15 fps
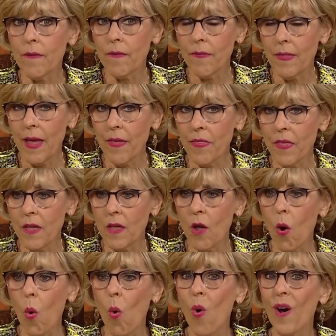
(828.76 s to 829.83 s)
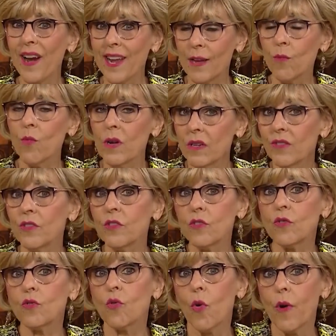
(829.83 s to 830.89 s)
that thing or it will
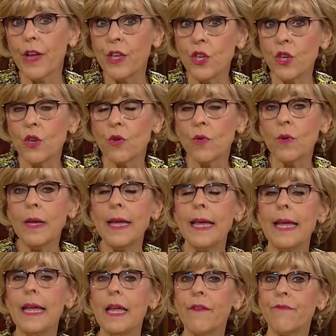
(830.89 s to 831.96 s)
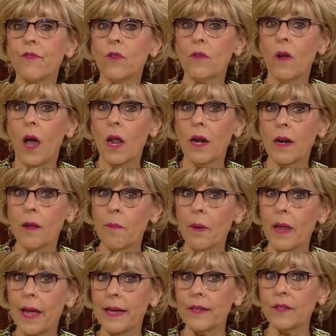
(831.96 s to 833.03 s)
destroy you if you're not in a
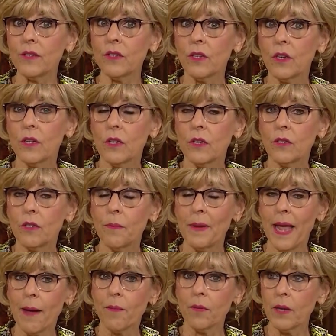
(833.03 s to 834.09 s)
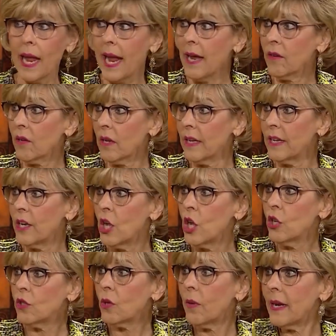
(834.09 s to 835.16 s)
place to be able to handle it.
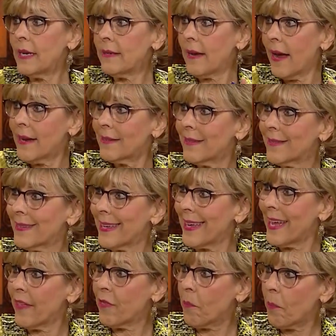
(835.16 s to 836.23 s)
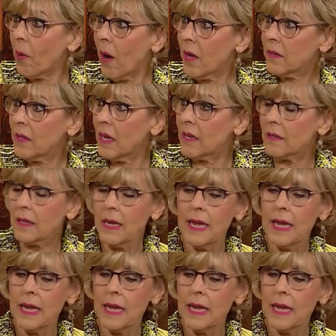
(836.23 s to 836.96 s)
So He takes us again, the process.